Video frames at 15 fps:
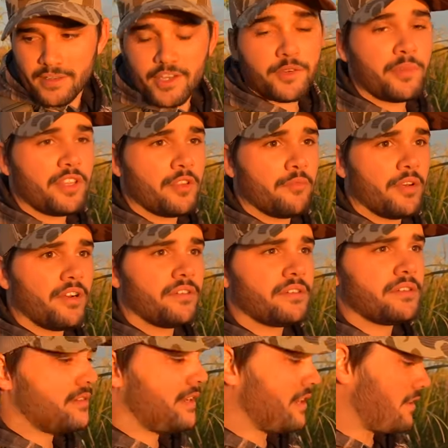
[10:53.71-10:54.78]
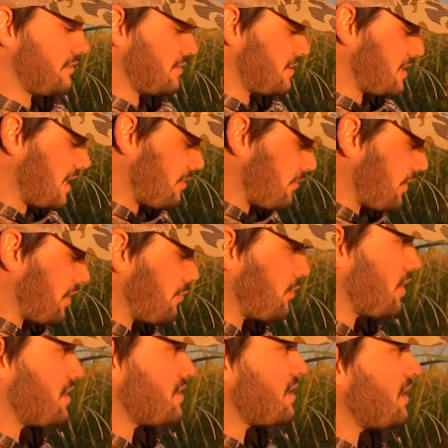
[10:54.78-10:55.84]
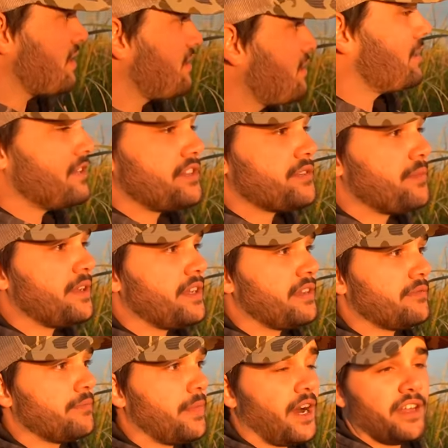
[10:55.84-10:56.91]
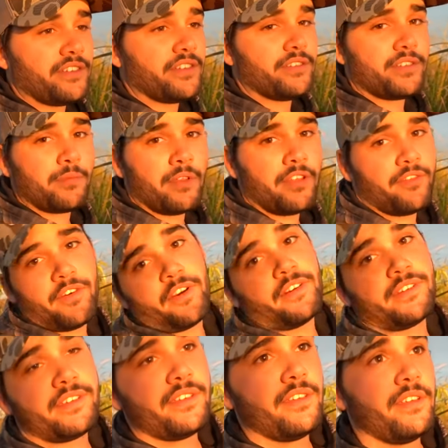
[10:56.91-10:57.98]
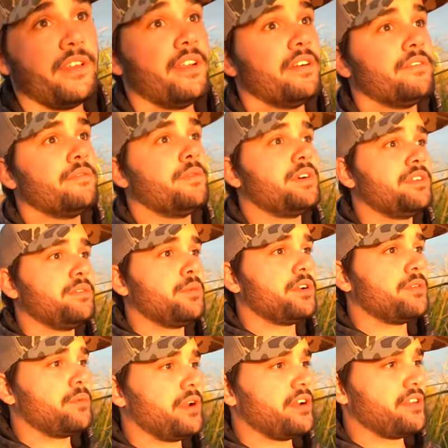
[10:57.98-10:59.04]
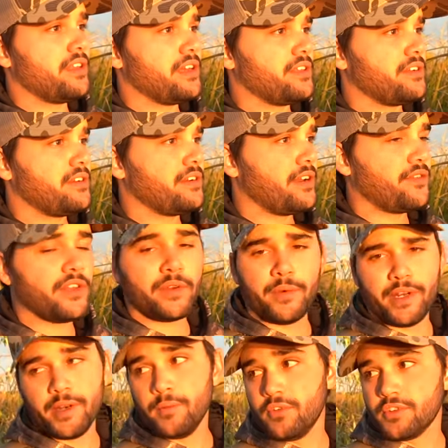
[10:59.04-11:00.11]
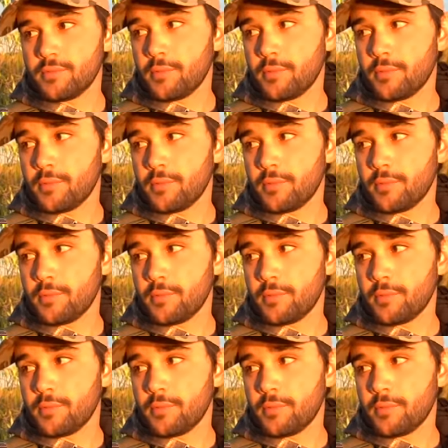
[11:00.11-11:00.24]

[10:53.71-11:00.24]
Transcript: Could be the boat, you know, it's not really brushed in. Could just be Bonzo smelly farts, you know. One, one way or the other, I feel like we need new